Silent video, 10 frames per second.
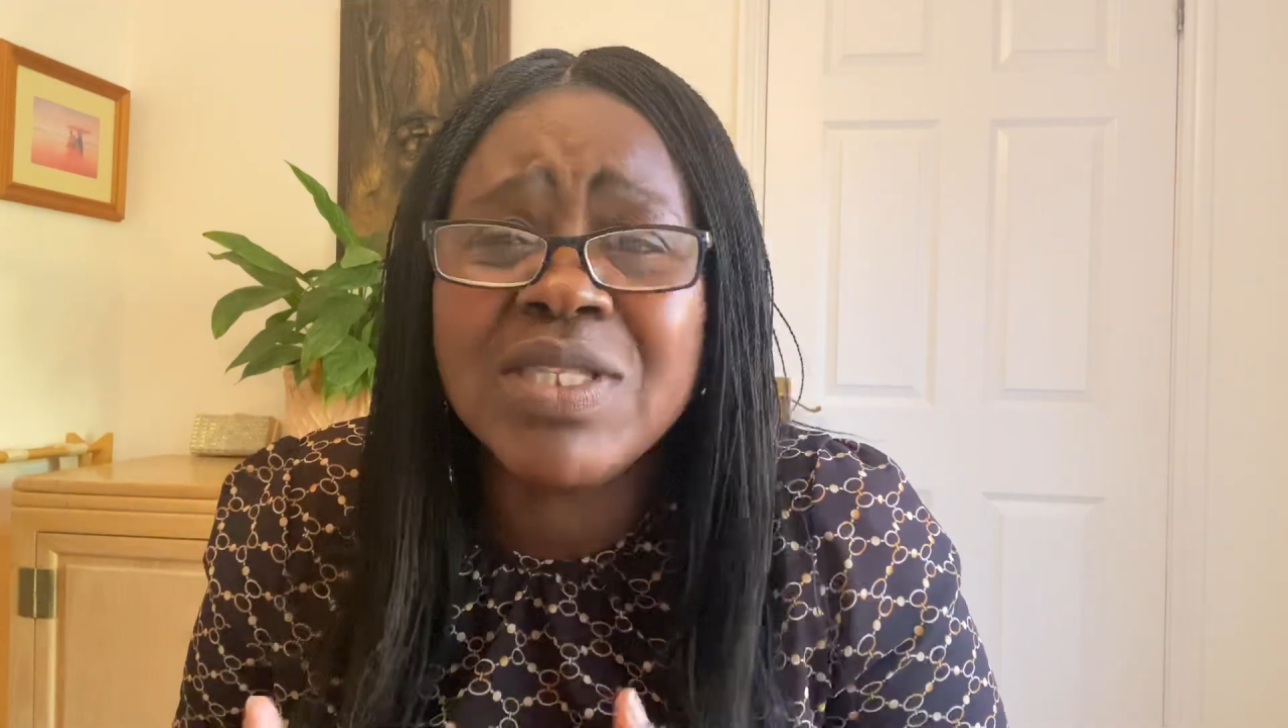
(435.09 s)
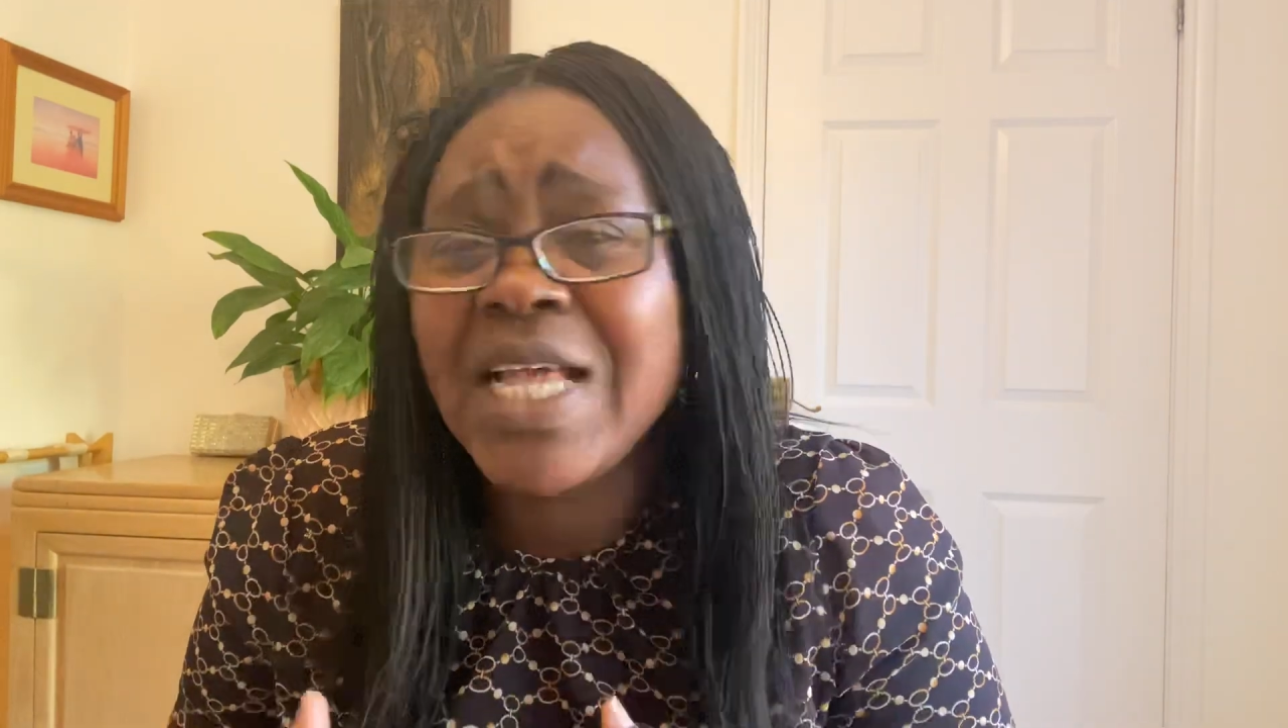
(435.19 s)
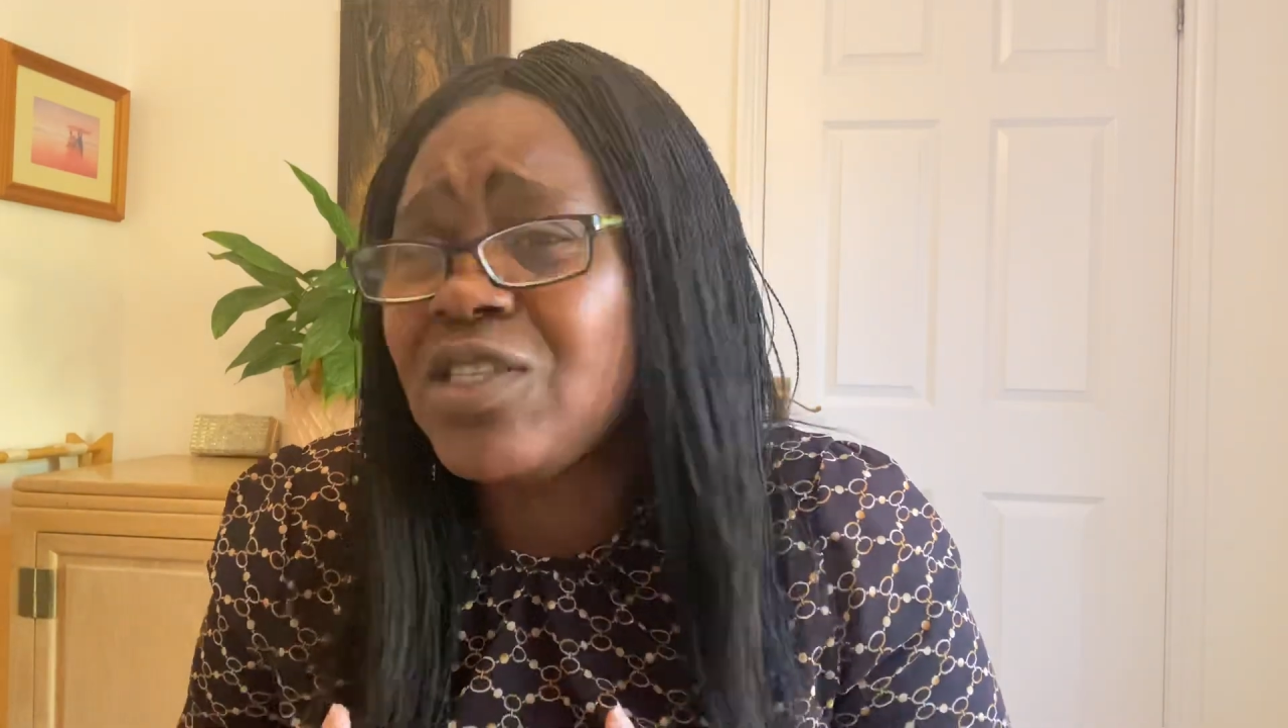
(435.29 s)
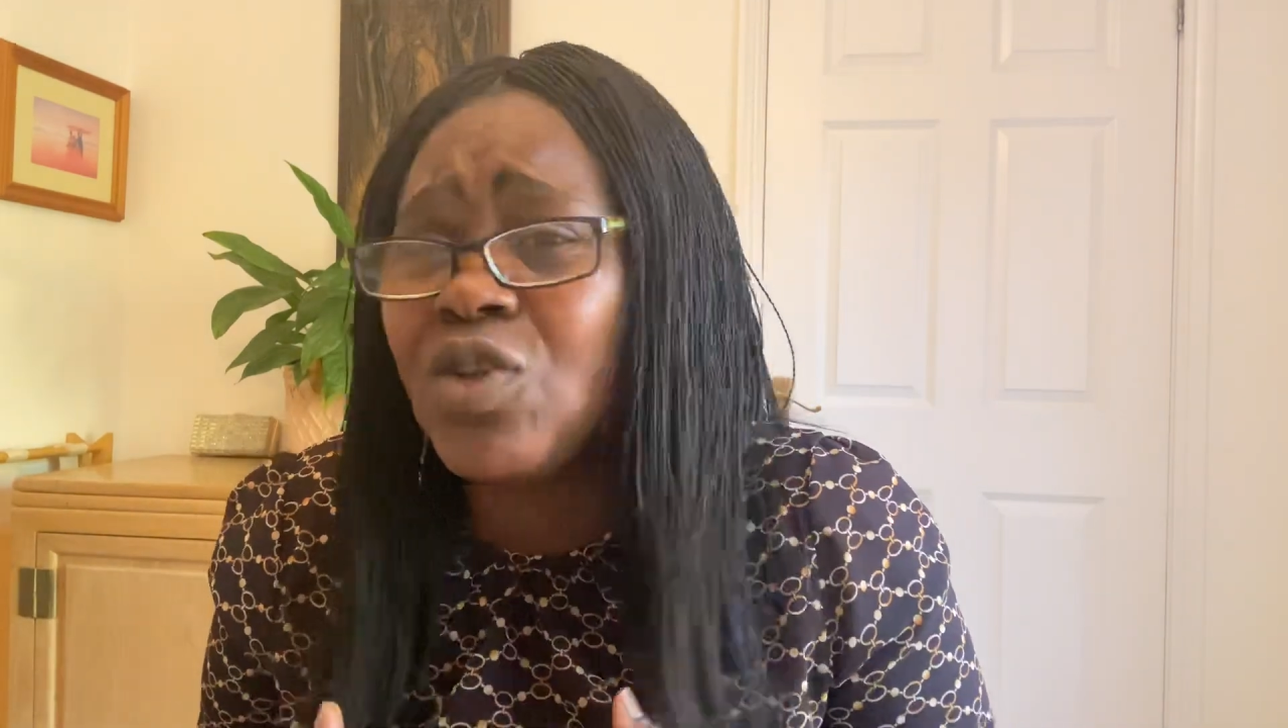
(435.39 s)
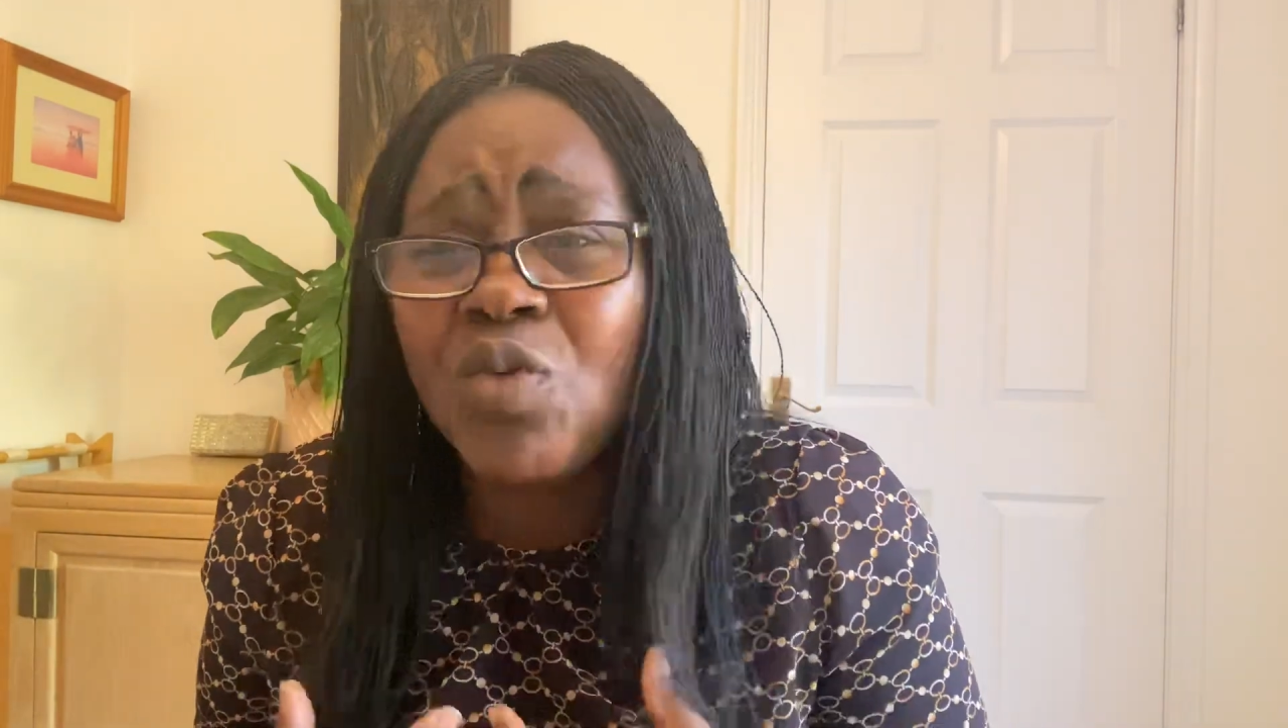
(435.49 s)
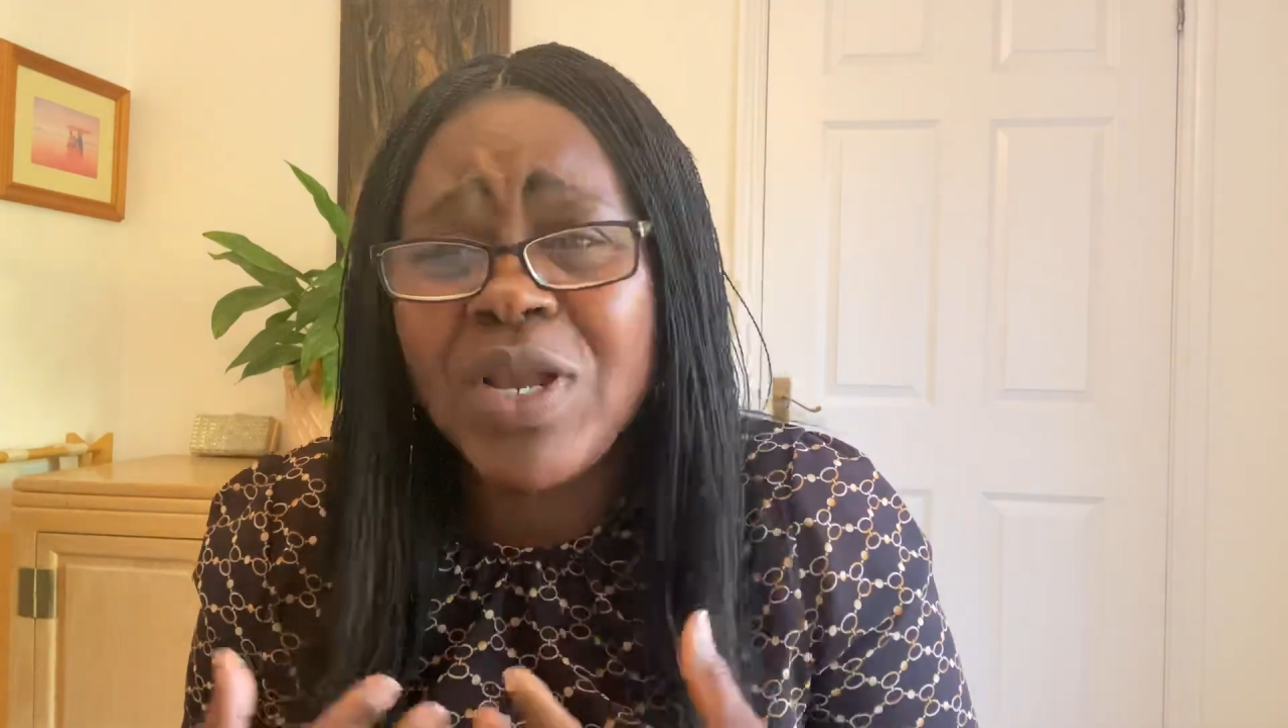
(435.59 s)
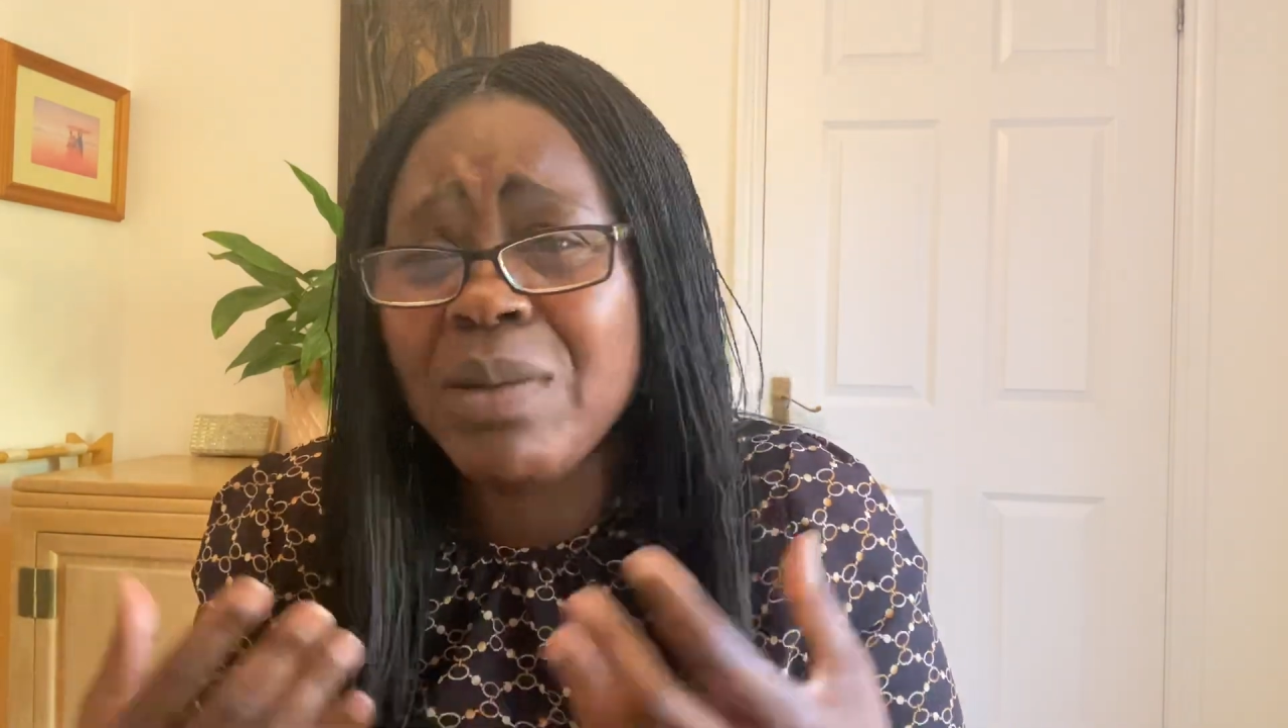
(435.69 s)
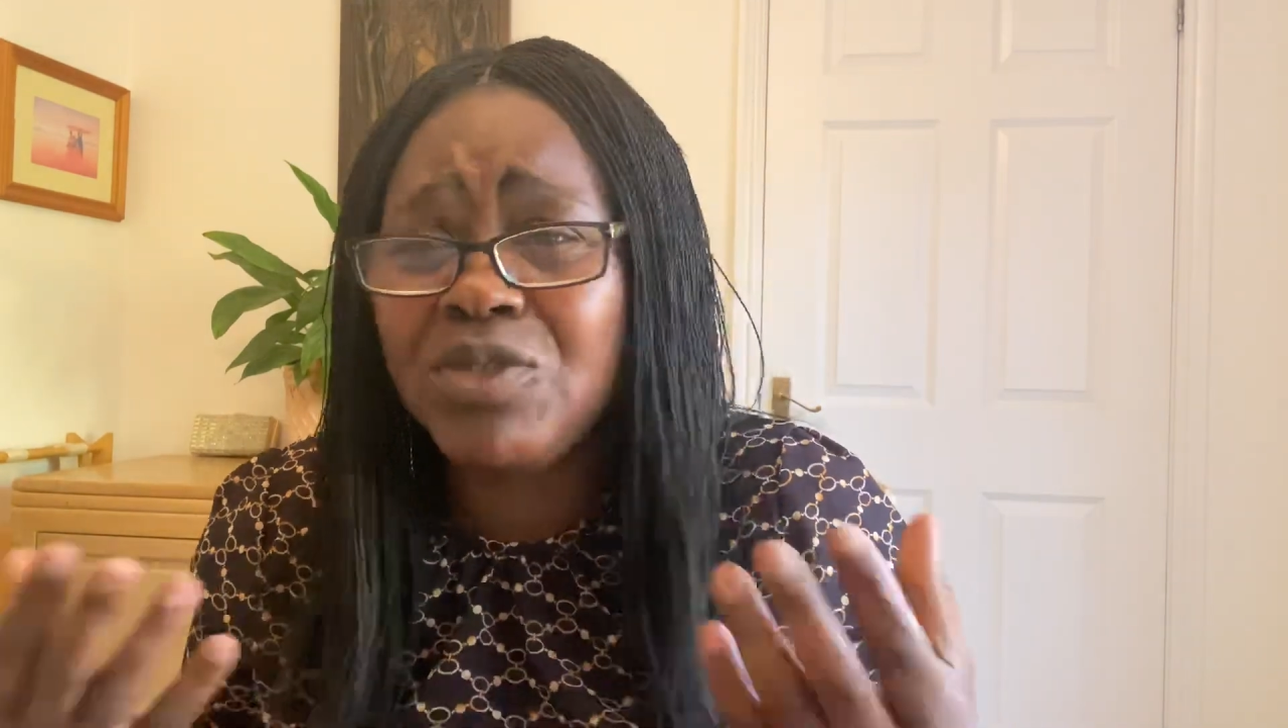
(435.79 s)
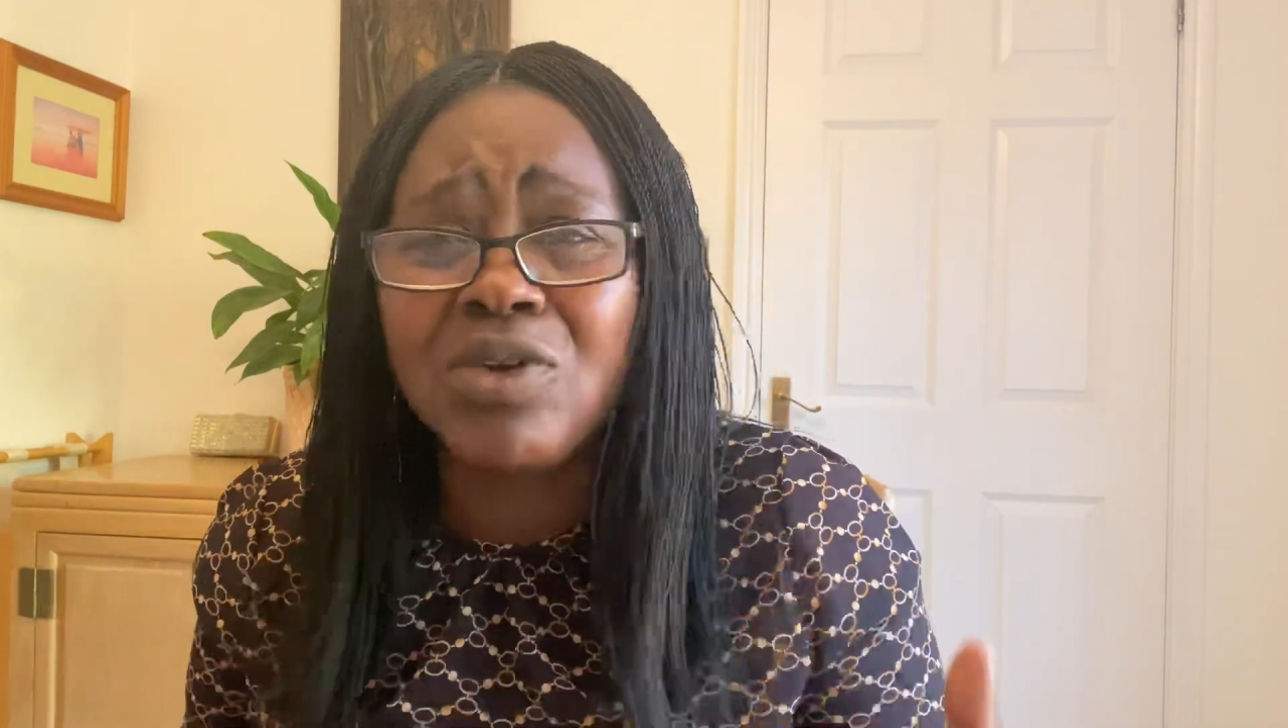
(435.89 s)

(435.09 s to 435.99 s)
That's not what I'm